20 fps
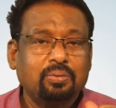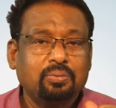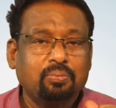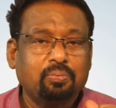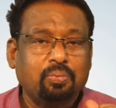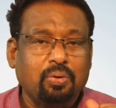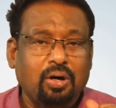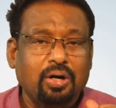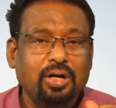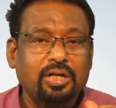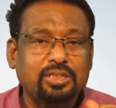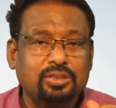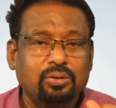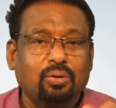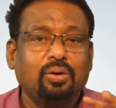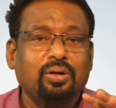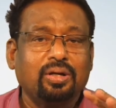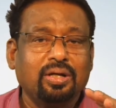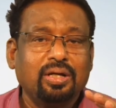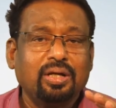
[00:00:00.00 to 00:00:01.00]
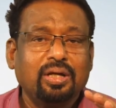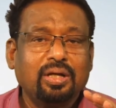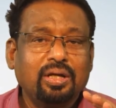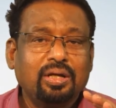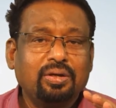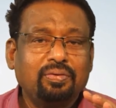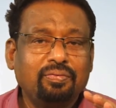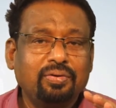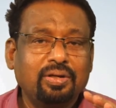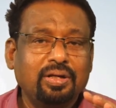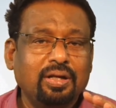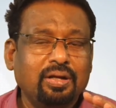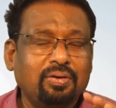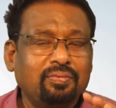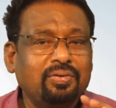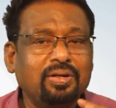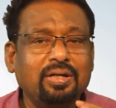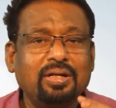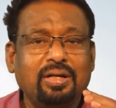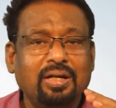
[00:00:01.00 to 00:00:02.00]
product sold, we
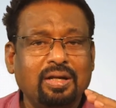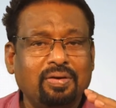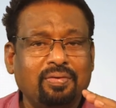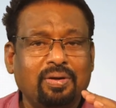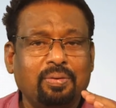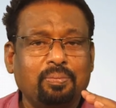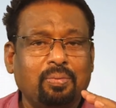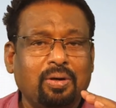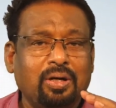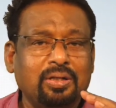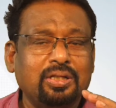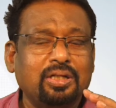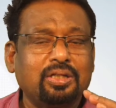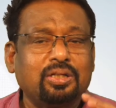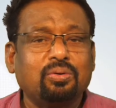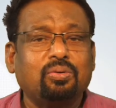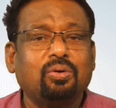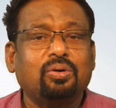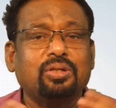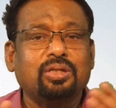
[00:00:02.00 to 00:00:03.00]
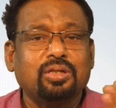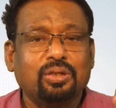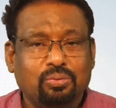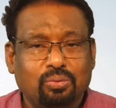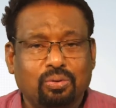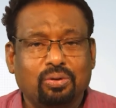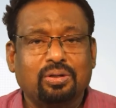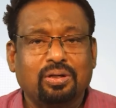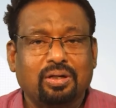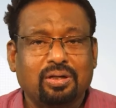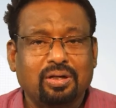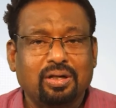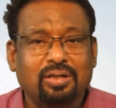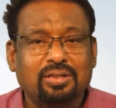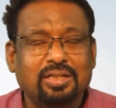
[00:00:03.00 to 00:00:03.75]
never bother to go to the court and all,